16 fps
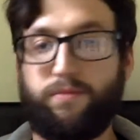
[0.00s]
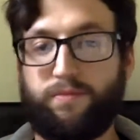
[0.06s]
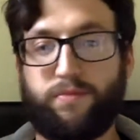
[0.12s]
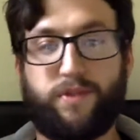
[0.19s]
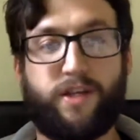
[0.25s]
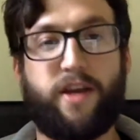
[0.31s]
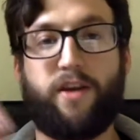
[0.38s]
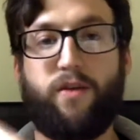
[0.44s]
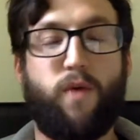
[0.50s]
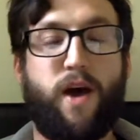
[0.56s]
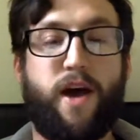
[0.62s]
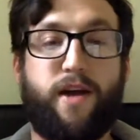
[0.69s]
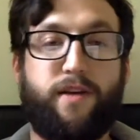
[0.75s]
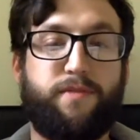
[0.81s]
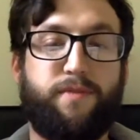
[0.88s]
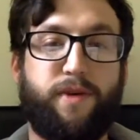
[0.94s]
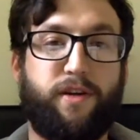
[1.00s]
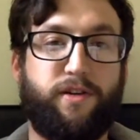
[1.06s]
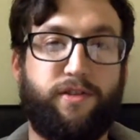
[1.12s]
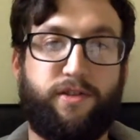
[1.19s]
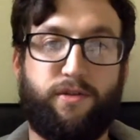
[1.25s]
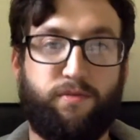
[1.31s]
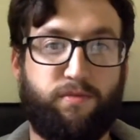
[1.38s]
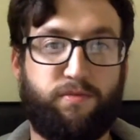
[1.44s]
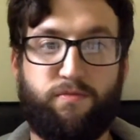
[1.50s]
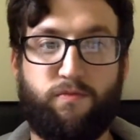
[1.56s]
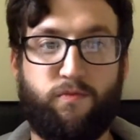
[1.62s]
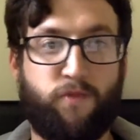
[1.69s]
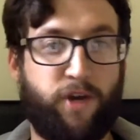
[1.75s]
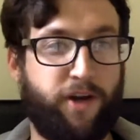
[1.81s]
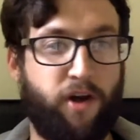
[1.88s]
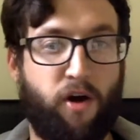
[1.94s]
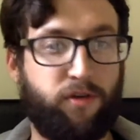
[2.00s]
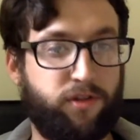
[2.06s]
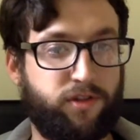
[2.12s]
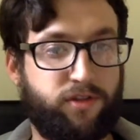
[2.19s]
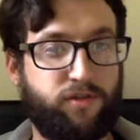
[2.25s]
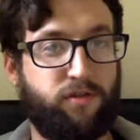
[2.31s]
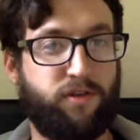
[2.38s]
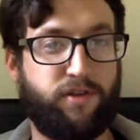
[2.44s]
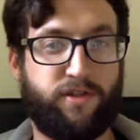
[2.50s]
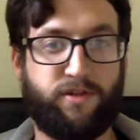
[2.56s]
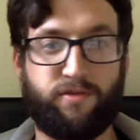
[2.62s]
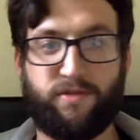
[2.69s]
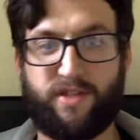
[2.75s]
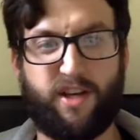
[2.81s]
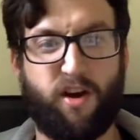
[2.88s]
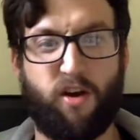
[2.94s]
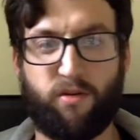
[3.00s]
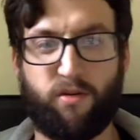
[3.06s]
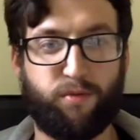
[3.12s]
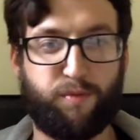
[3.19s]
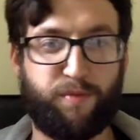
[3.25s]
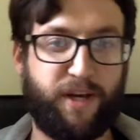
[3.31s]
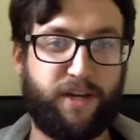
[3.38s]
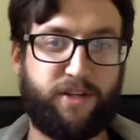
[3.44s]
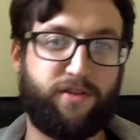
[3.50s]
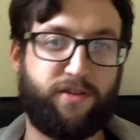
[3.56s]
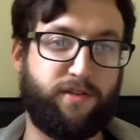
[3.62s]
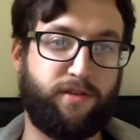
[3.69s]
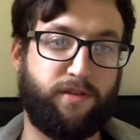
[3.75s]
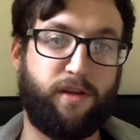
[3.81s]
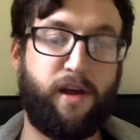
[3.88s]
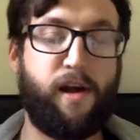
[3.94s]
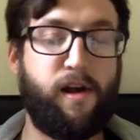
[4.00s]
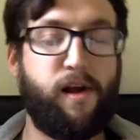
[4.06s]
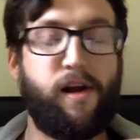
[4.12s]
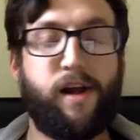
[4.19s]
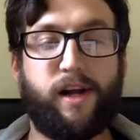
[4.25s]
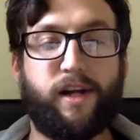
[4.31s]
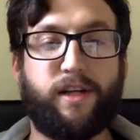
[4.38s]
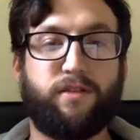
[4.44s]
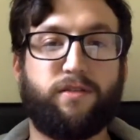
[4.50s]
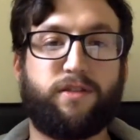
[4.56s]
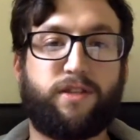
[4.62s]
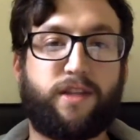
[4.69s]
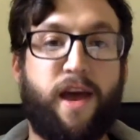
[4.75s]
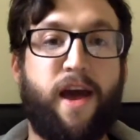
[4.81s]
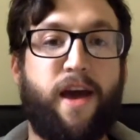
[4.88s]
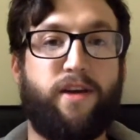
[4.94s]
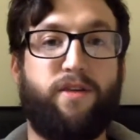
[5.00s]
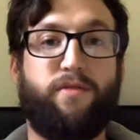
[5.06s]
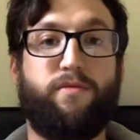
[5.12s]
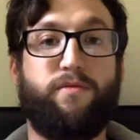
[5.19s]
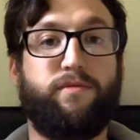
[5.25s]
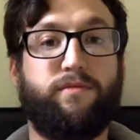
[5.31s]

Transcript: send you west, because you'll read horror stories and you'll see horrible pictures, and it'll scare you.